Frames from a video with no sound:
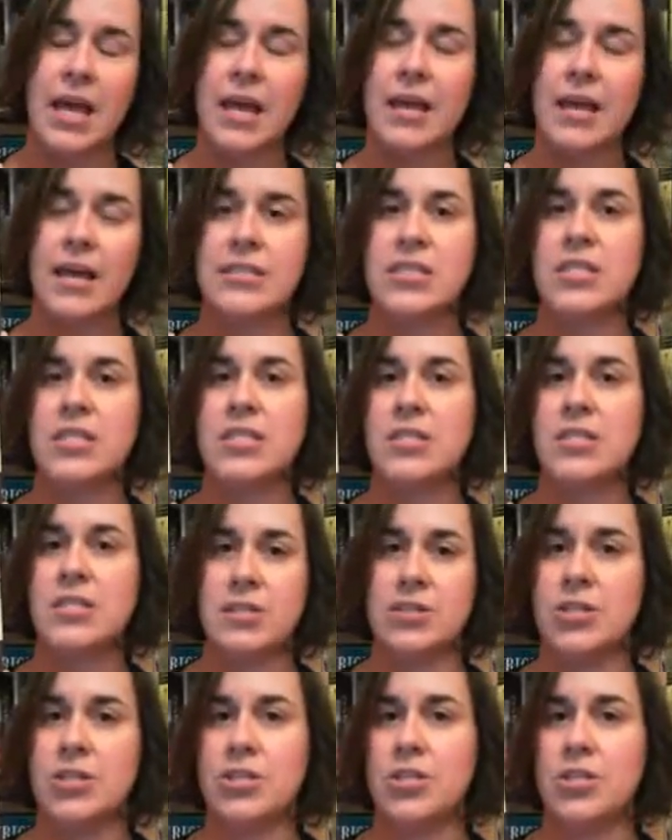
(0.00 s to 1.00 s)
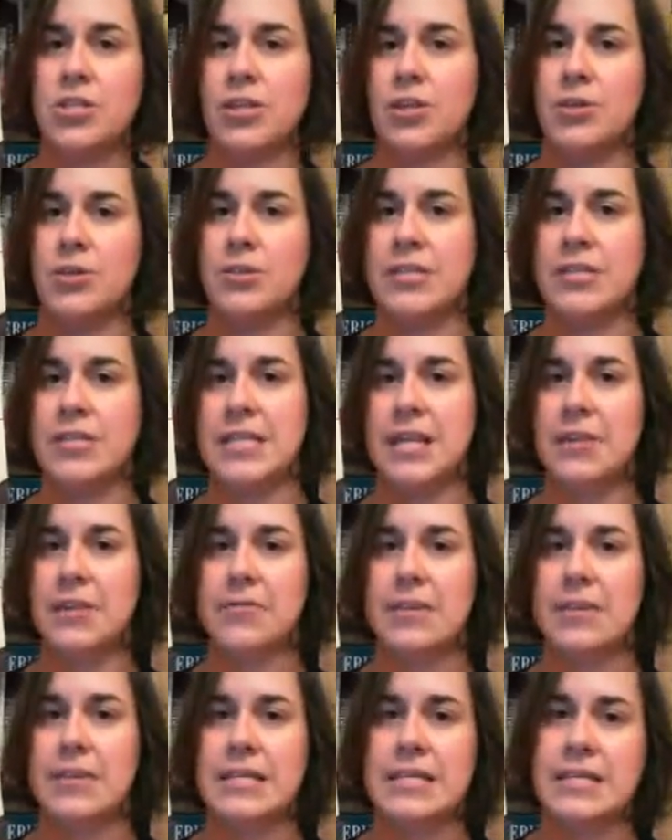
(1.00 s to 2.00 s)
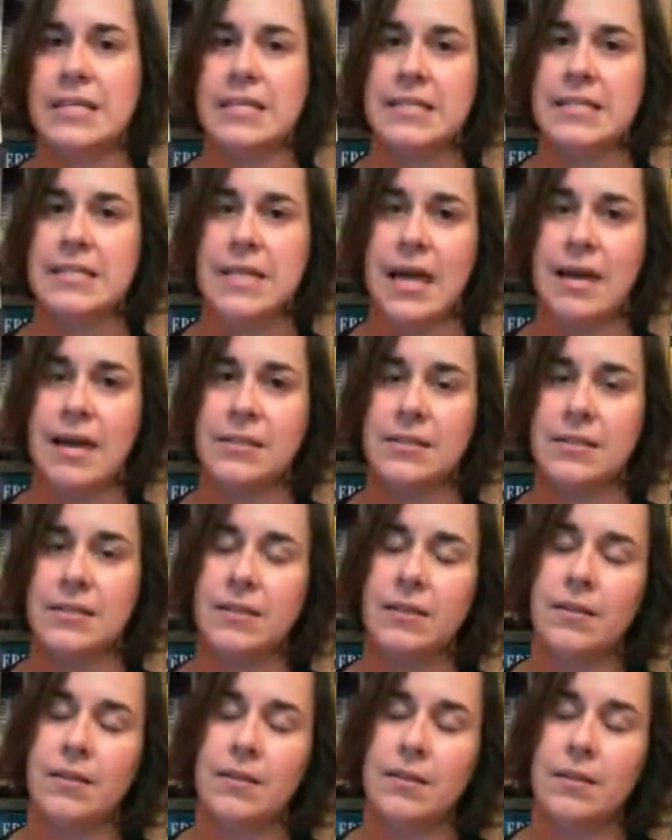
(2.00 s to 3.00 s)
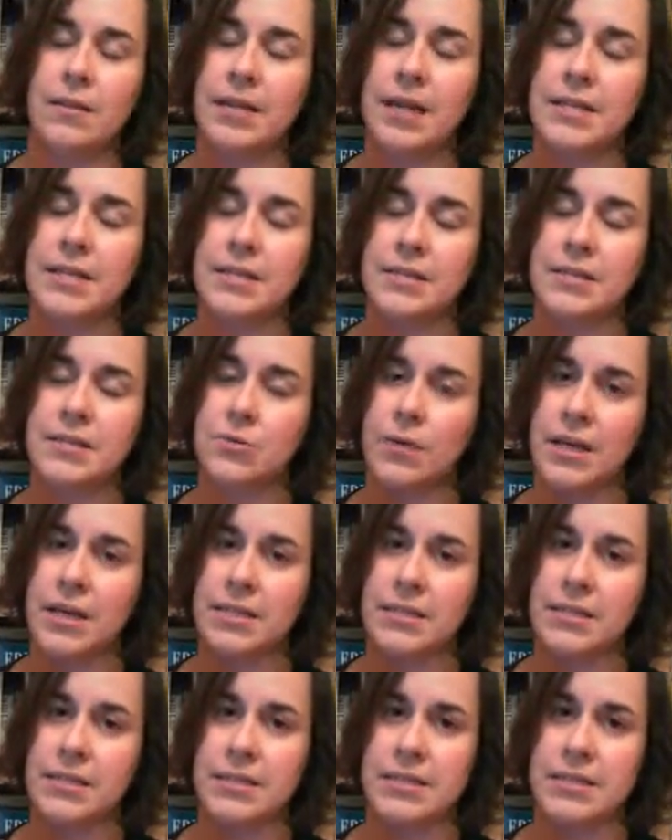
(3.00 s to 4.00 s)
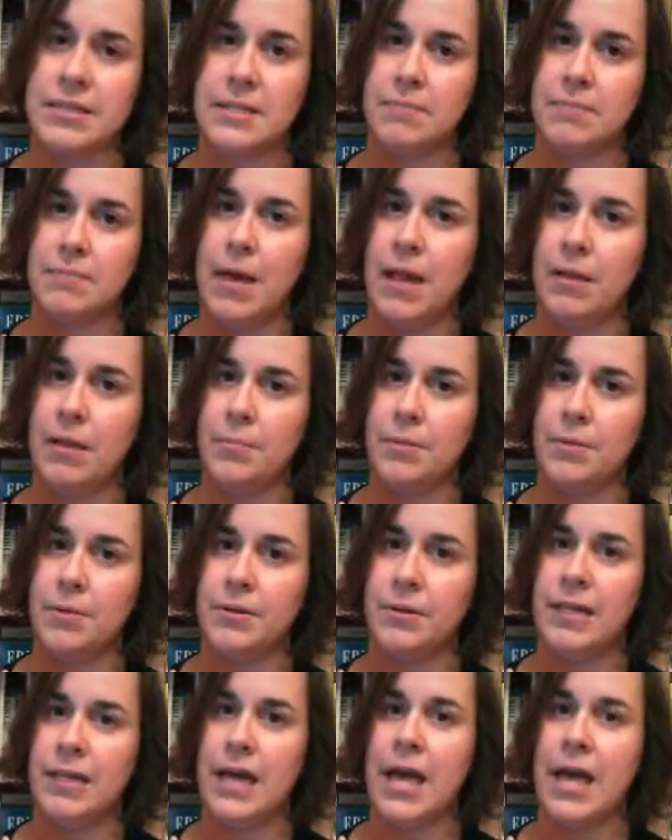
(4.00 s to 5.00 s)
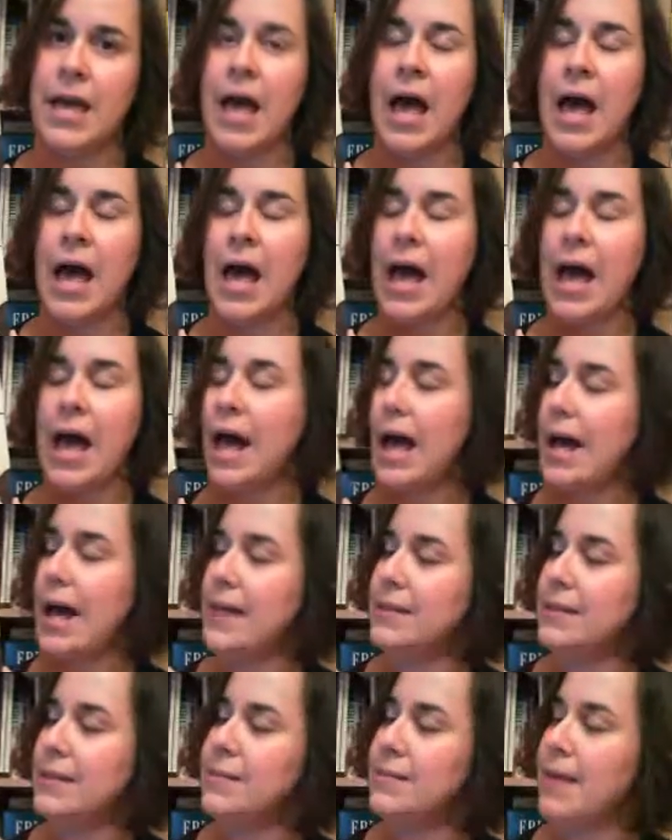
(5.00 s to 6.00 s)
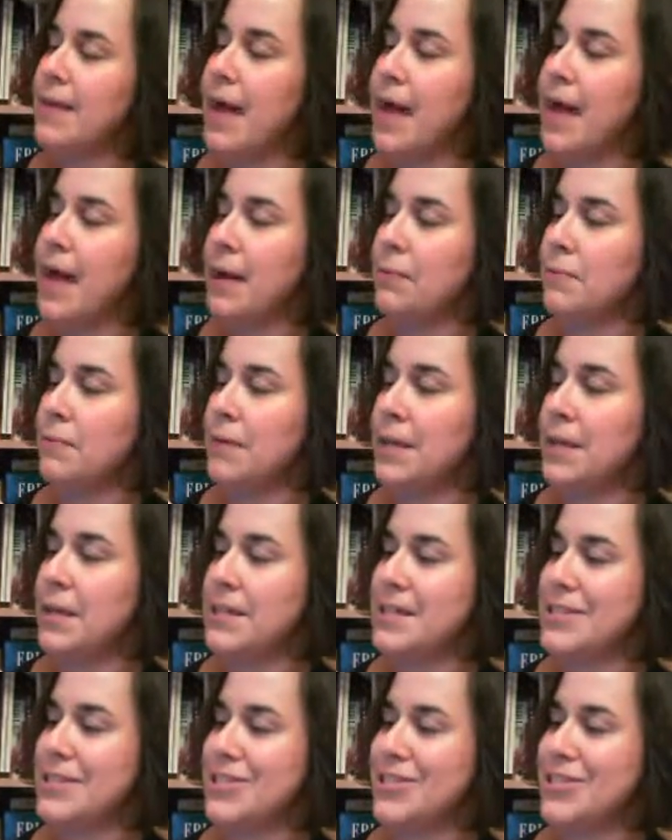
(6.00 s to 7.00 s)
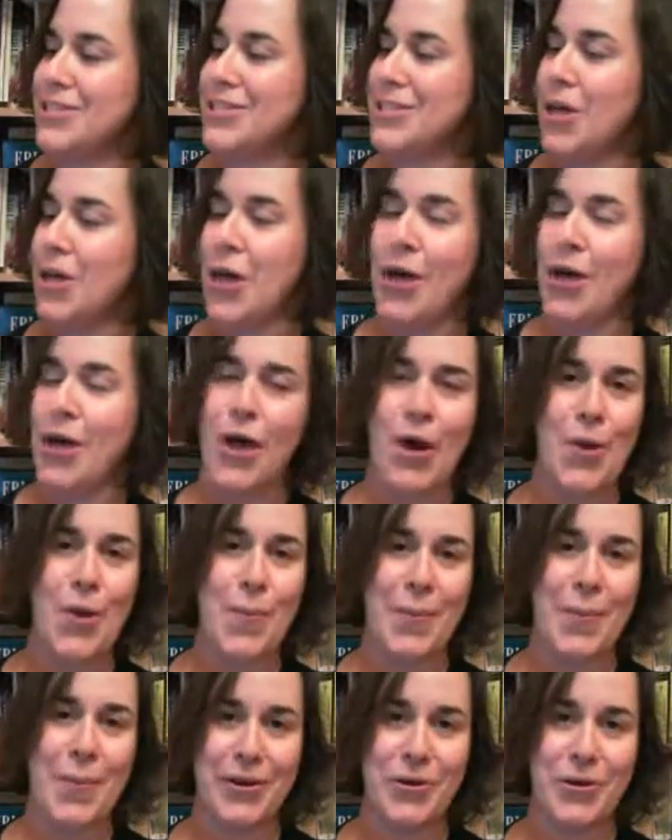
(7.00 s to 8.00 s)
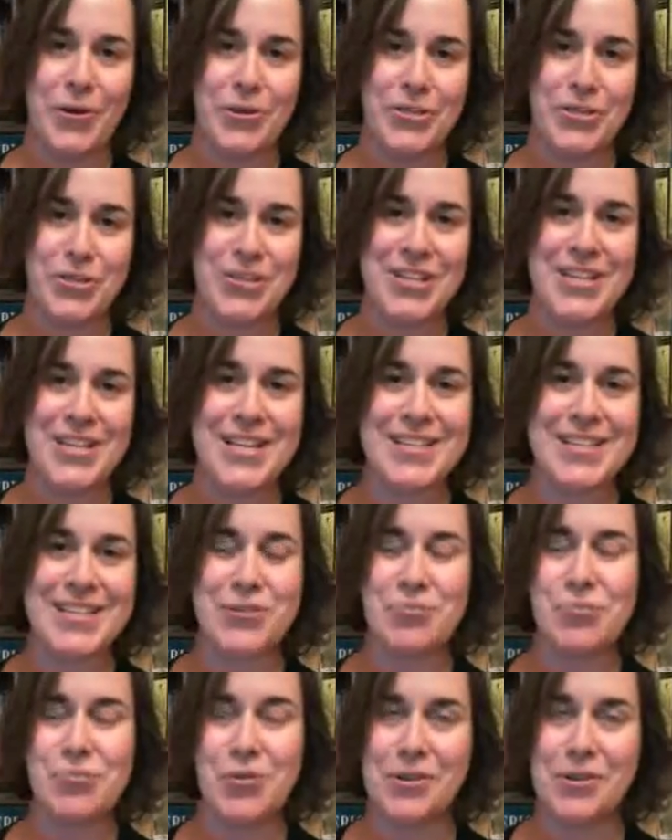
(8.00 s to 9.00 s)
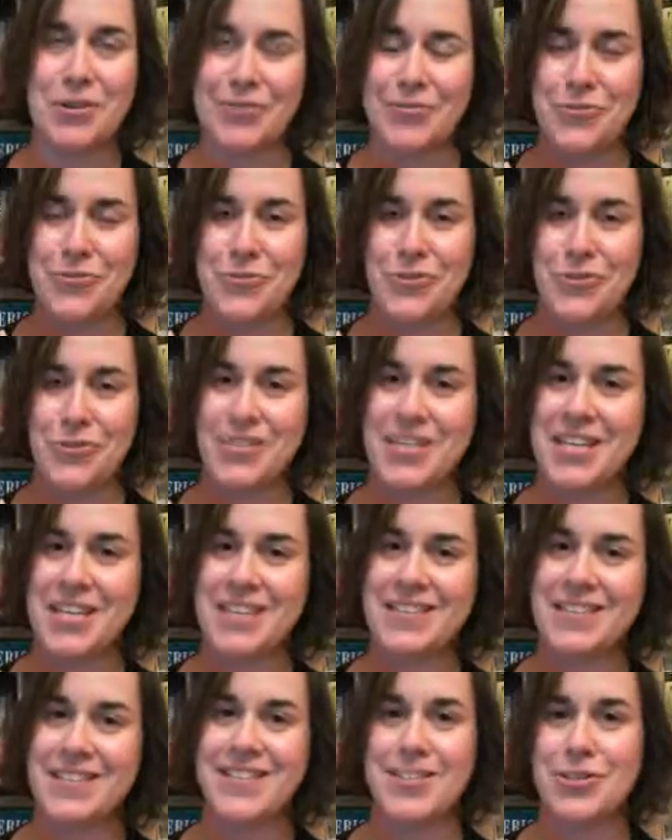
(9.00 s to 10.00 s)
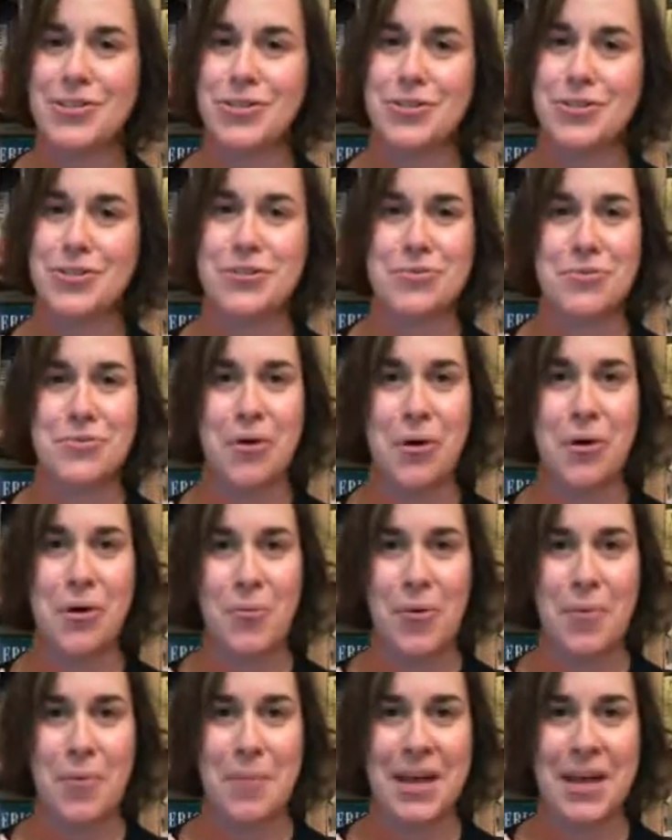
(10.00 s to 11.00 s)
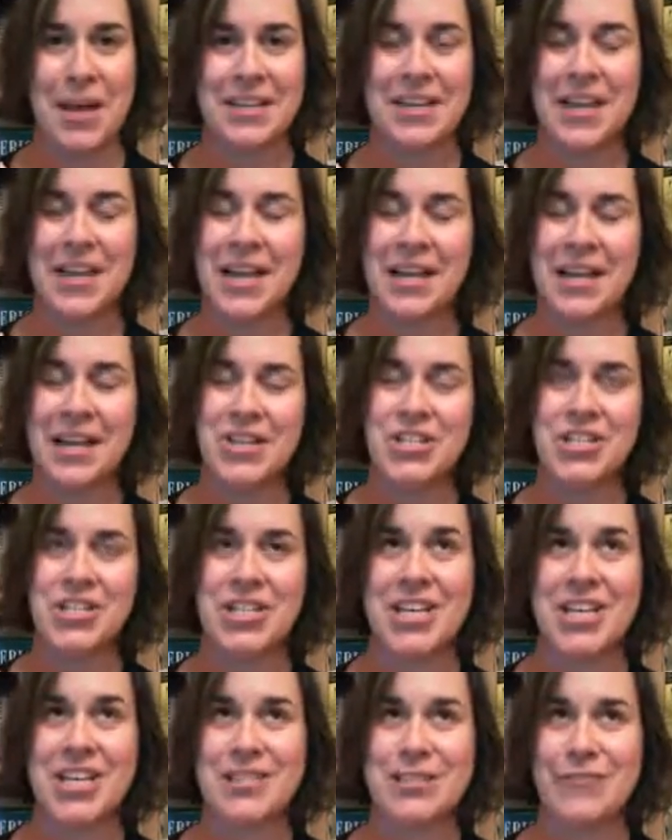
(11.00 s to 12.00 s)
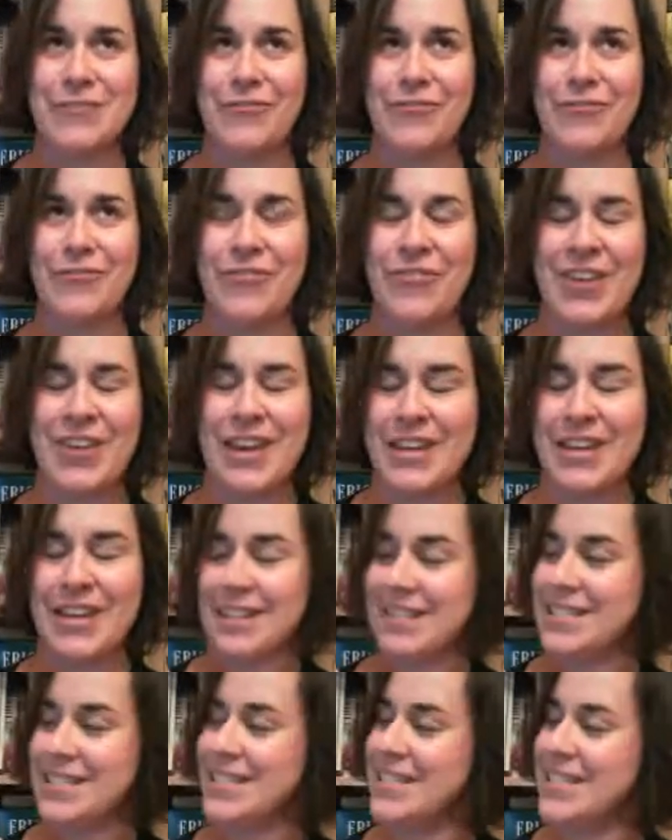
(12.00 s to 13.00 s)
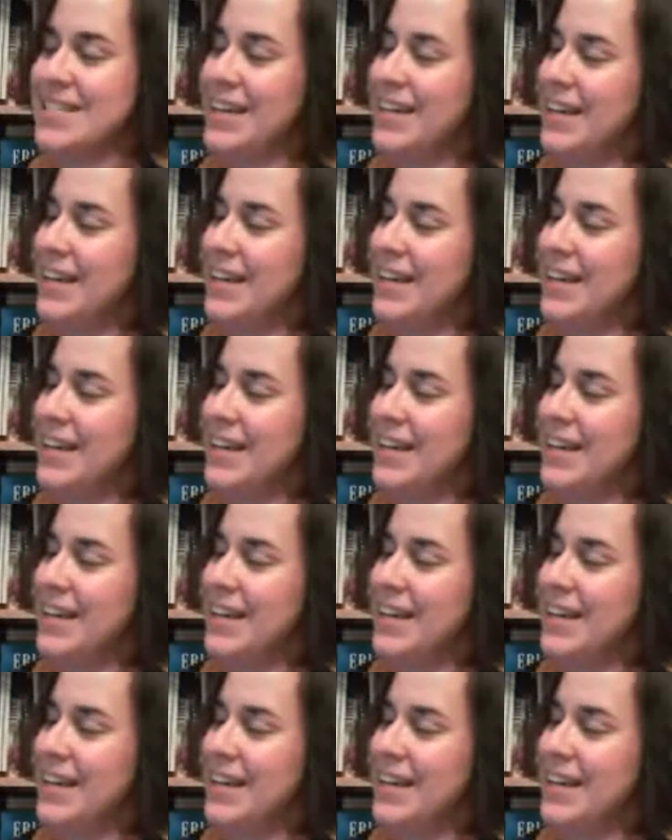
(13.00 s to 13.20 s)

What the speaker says: It's such a good series. It's set in the 1920s in Melbourne, and the heroine is, oh my gosh, she is wonderful. She is such a strong woman. She is fearless.